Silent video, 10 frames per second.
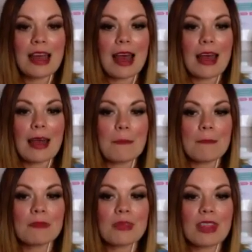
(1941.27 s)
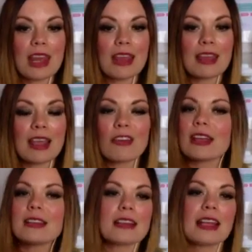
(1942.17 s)
They think,
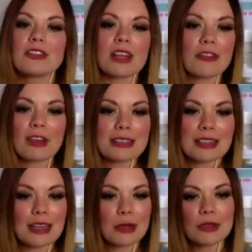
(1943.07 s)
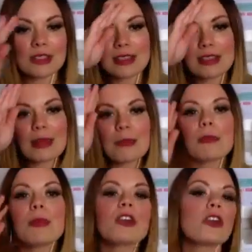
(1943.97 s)
right, let's try and rent it out. They
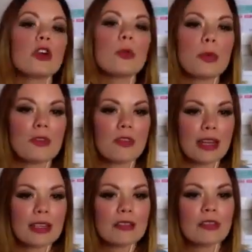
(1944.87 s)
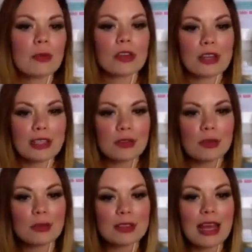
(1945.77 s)
might put it on Open Rent if they want to try and do
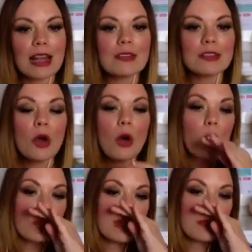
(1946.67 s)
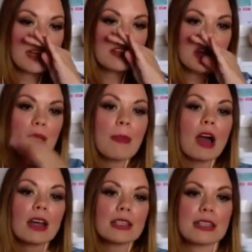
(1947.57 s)
it themselves, or they might try and
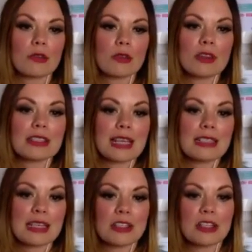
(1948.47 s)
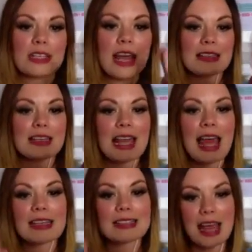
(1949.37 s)
market it through the estate agent as a
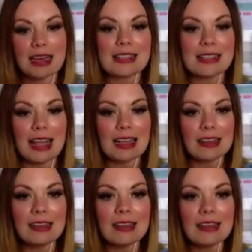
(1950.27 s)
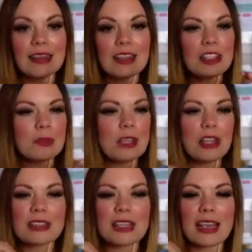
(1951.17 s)
let and a sale, just
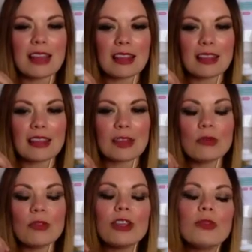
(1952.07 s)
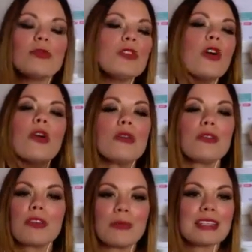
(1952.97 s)
because
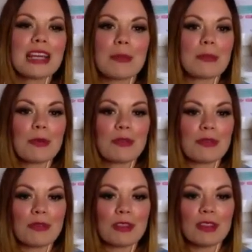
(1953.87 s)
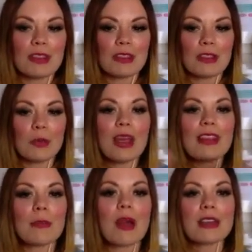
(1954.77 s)
from the type of the
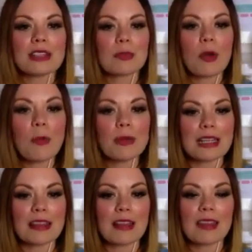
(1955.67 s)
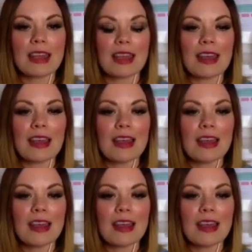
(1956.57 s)
way they market in the property that they are